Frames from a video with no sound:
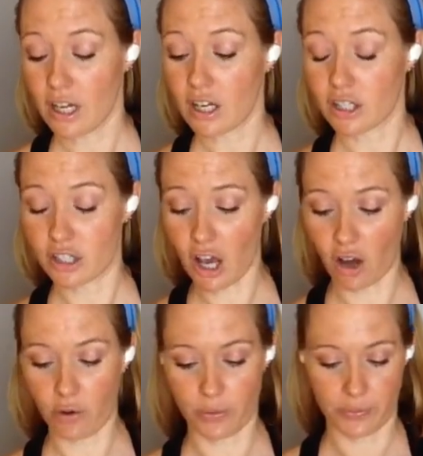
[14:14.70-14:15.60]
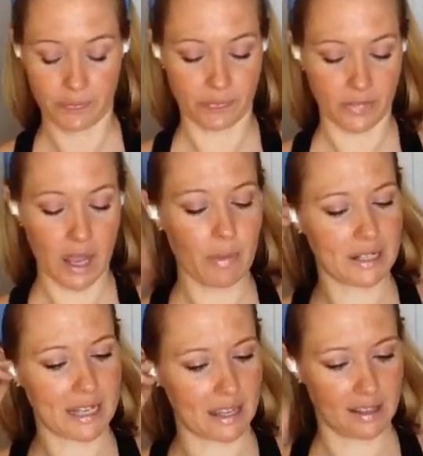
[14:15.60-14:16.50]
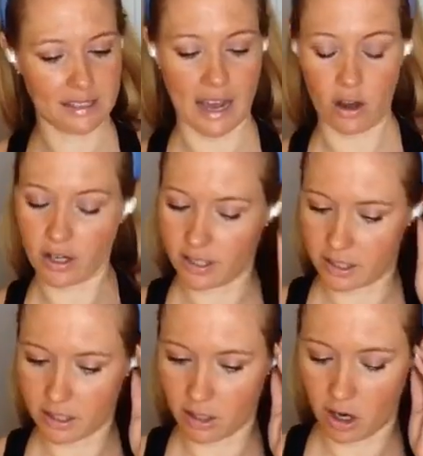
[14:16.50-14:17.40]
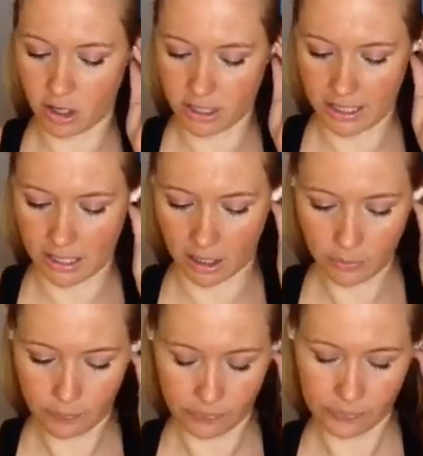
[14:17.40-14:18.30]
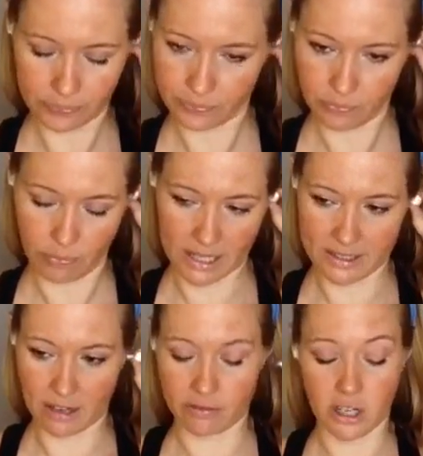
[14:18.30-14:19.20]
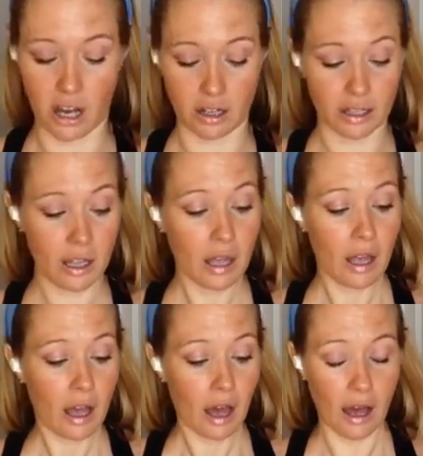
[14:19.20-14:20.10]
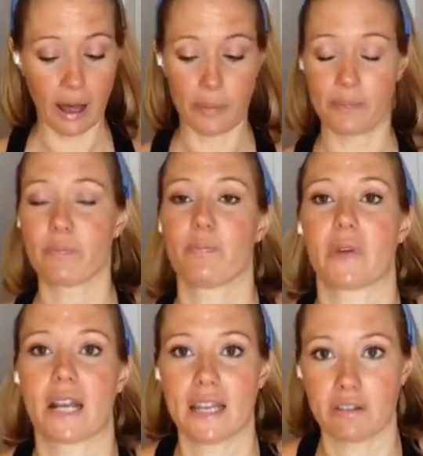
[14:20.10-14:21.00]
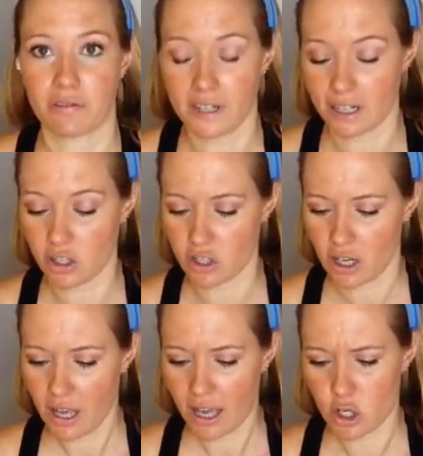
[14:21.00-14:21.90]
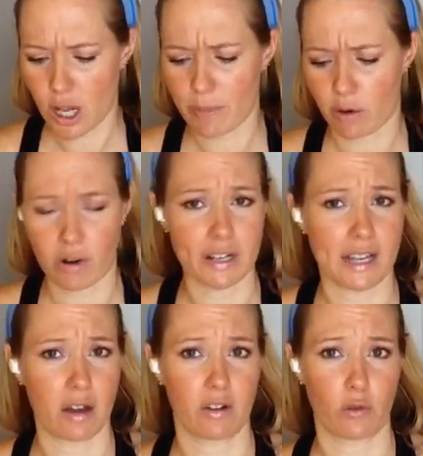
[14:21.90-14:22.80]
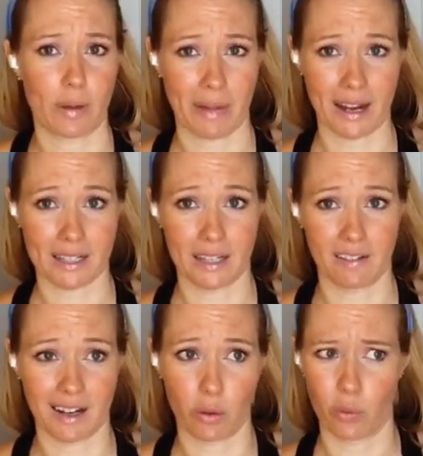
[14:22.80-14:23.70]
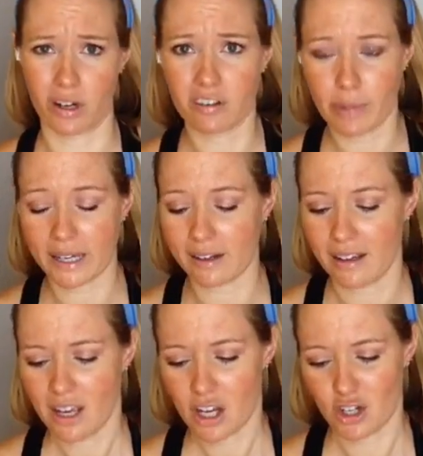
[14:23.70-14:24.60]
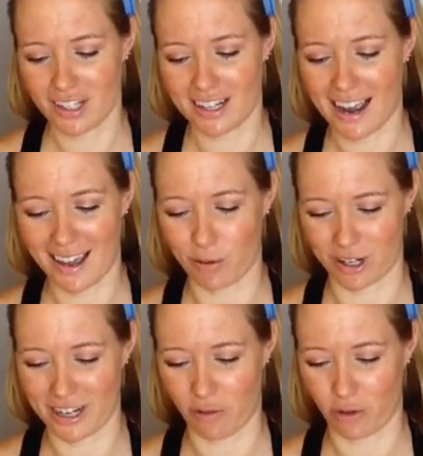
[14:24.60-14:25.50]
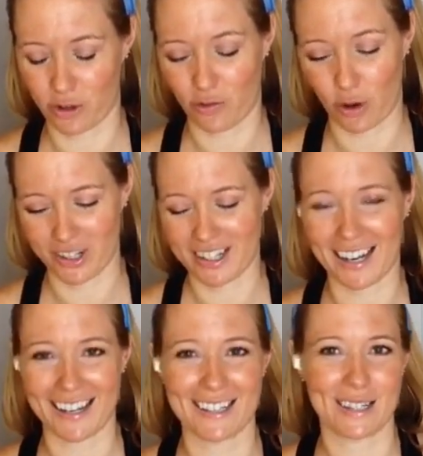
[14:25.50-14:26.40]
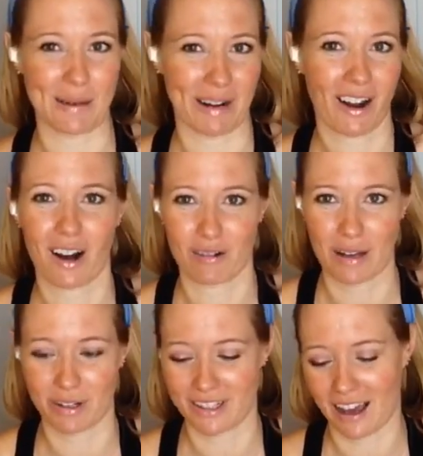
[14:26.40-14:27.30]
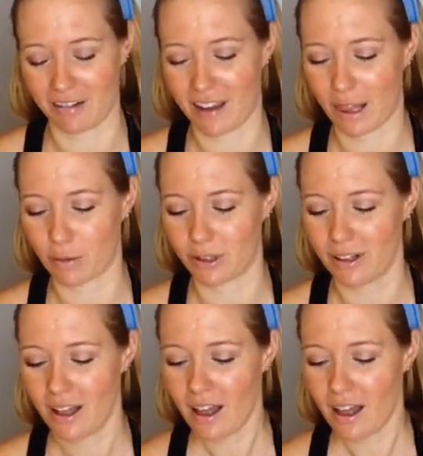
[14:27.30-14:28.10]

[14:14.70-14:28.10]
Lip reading: So I'm going to take this out because it's a little hard to hear myself talk. But I hit finish. She gave me a rundown of what my activity would have been. She said I had worked out for 4 seconds, that my heart rate was not available.